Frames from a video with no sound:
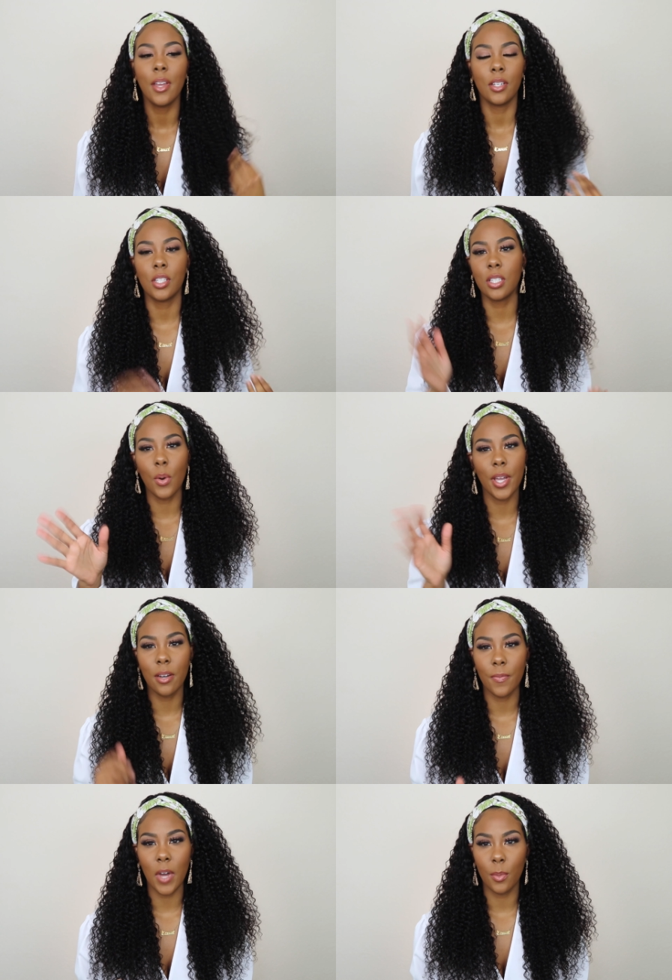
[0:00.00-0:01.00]
Just go ahead
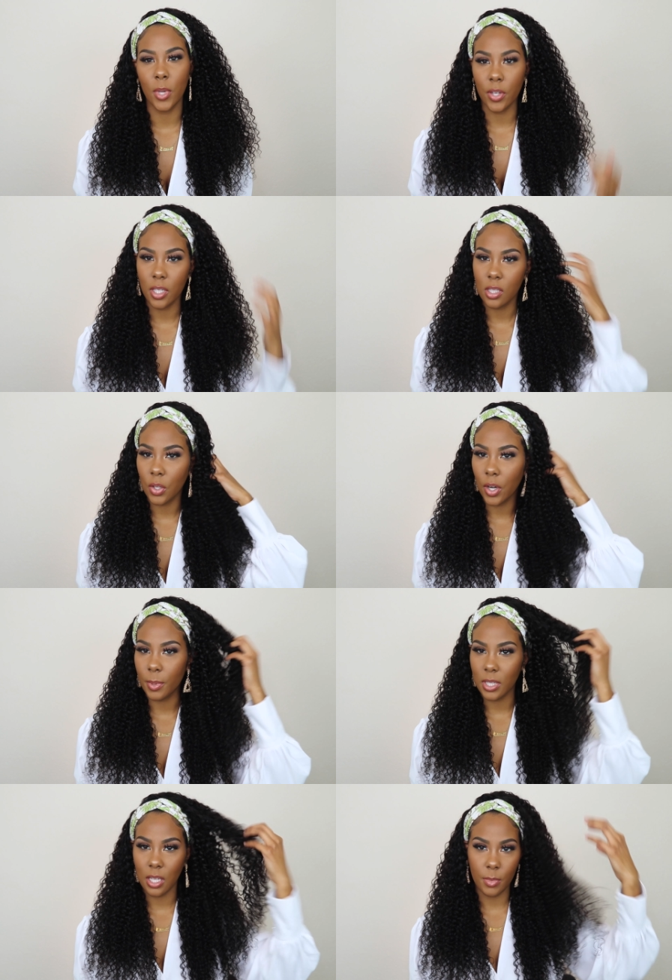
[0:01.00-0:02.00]
and follow me on Instagram,
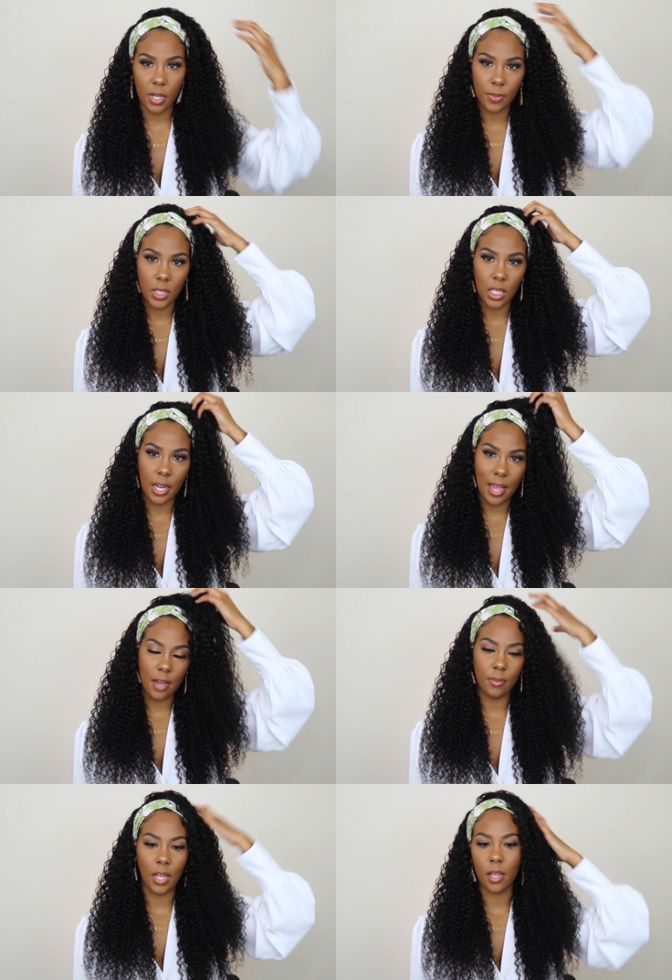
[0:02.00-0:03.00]
because I'm definitely gonna
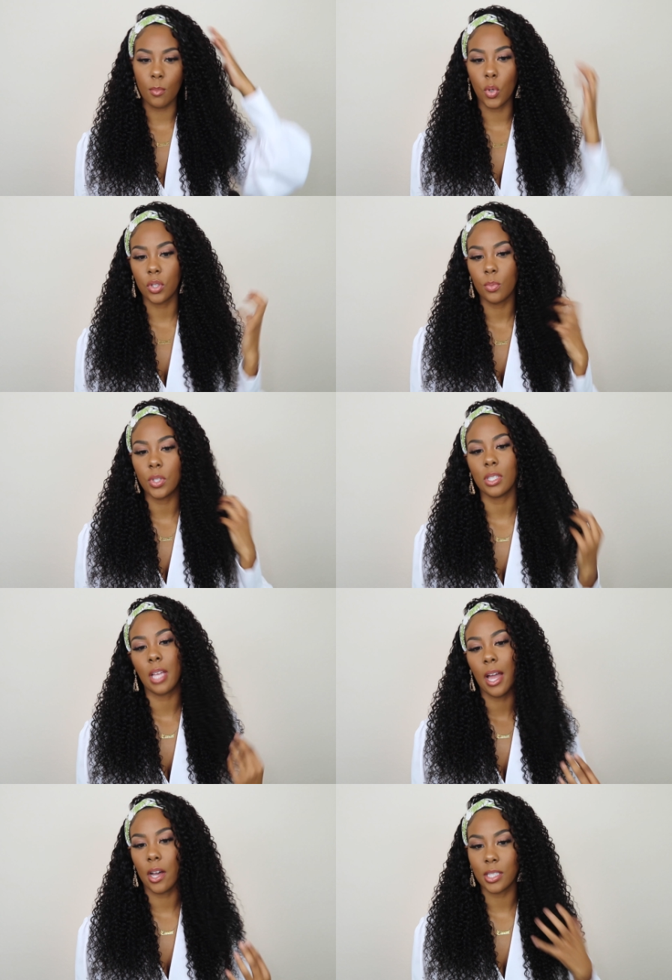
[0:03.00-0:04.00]
have like multiple
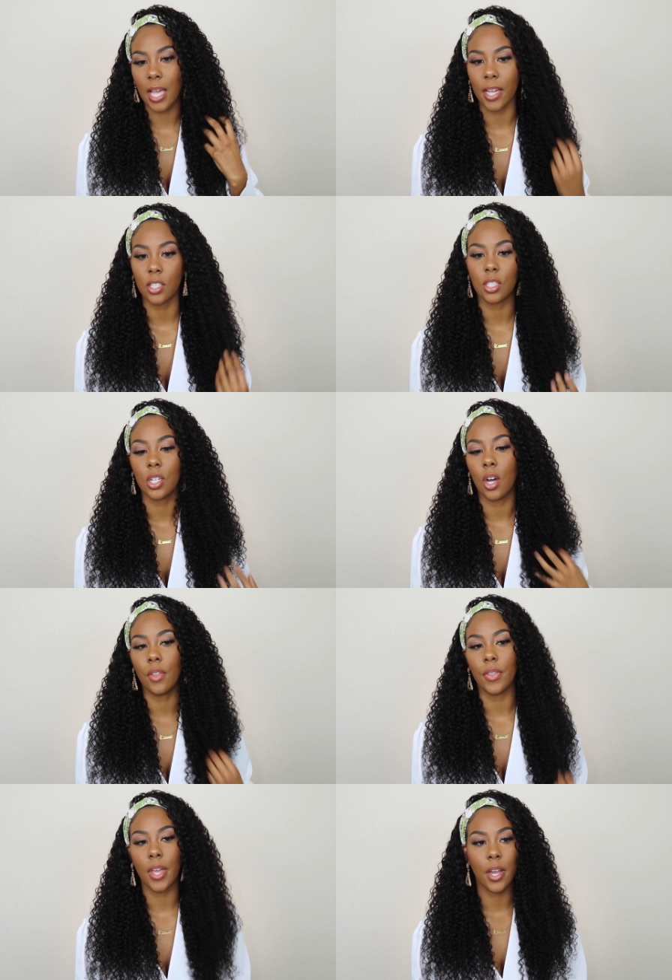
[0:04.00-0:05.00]
styles actually
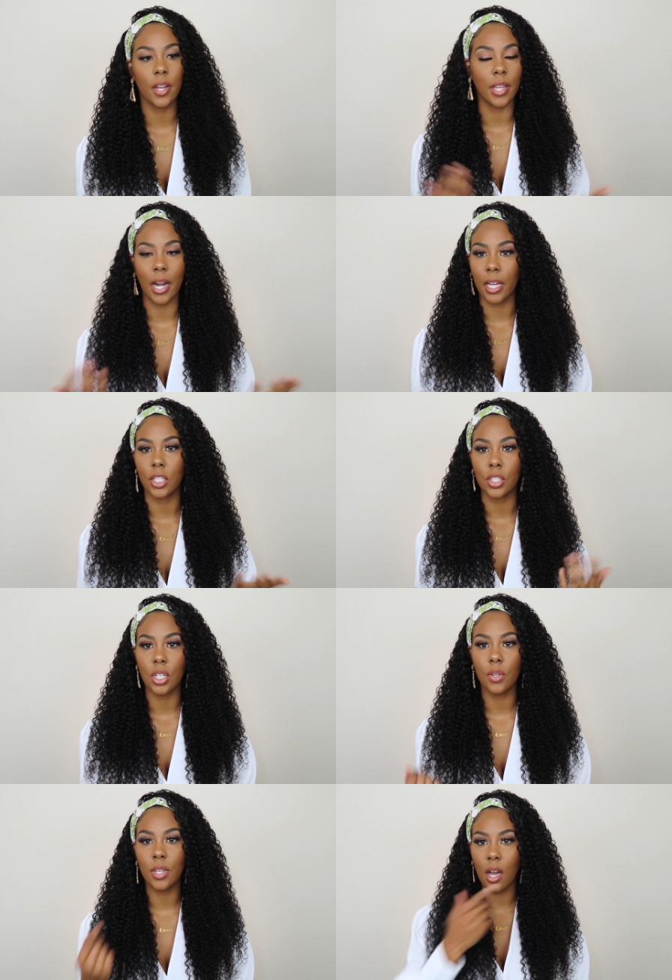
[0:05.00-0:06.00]
on there that I can
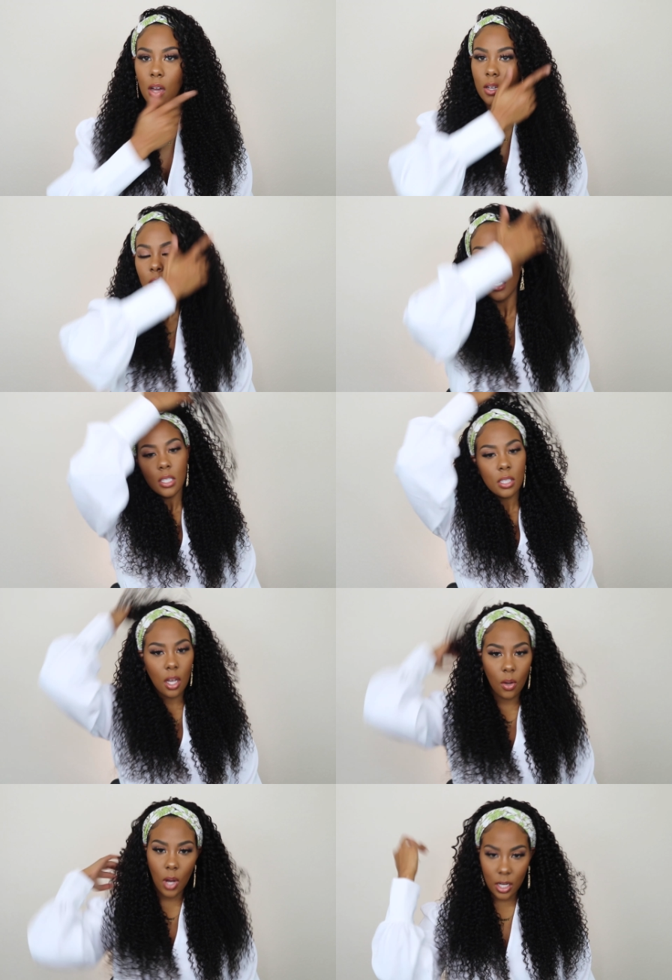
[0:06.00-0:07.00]
show y'all.
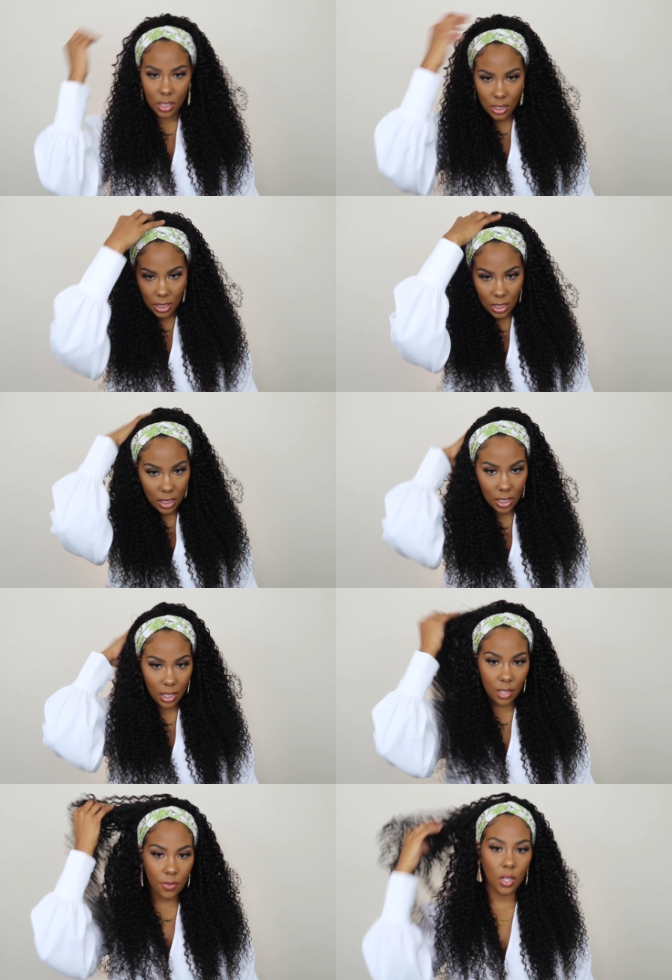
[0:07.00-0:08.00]
So honestly,
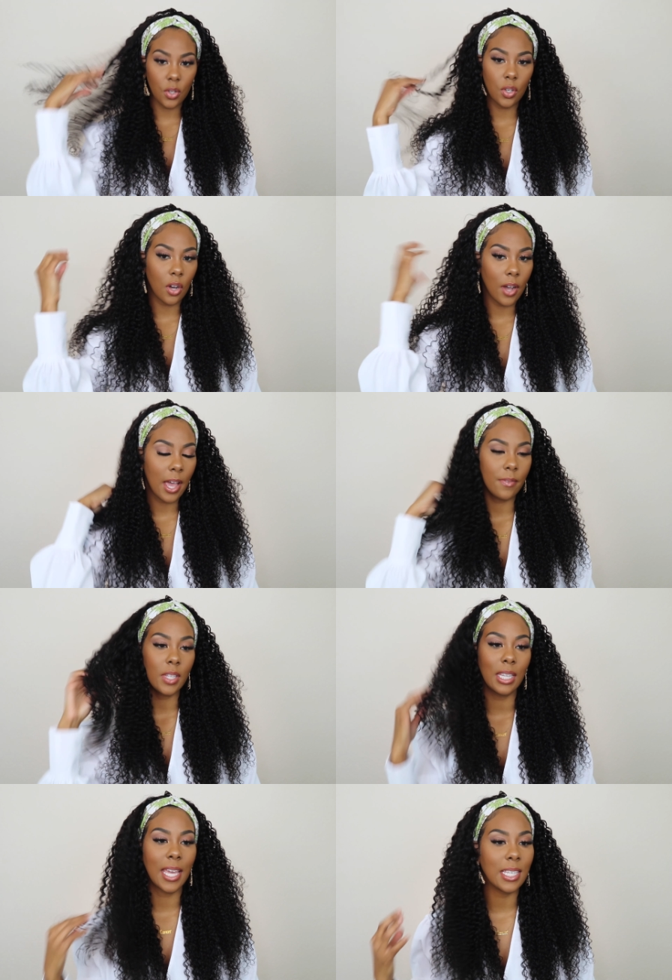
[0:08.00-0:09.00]
even though you don't have the
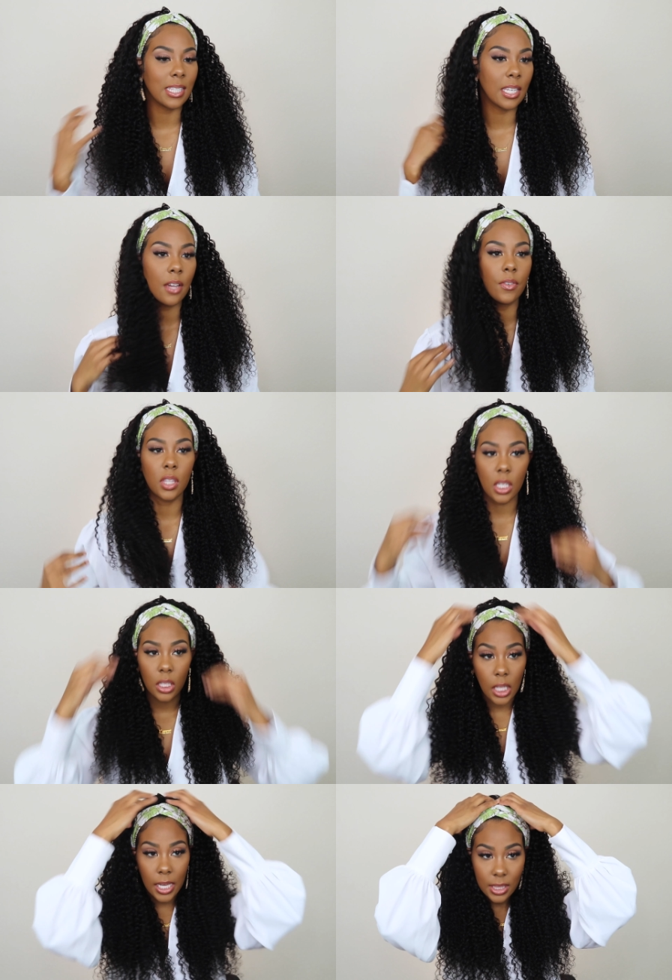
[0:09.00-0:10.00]
lace and everything
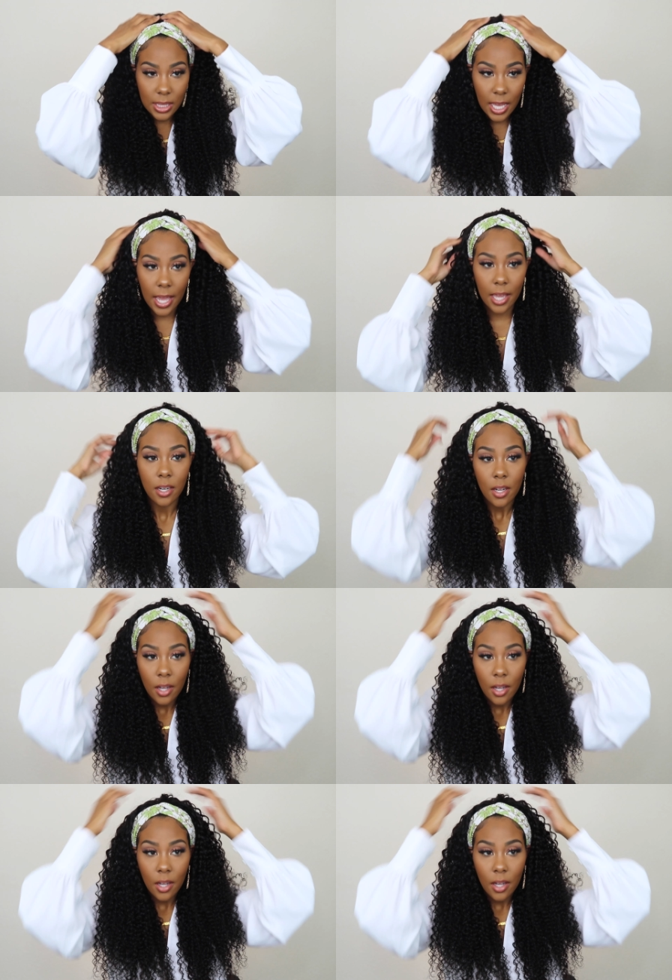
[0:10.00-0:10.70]
like that,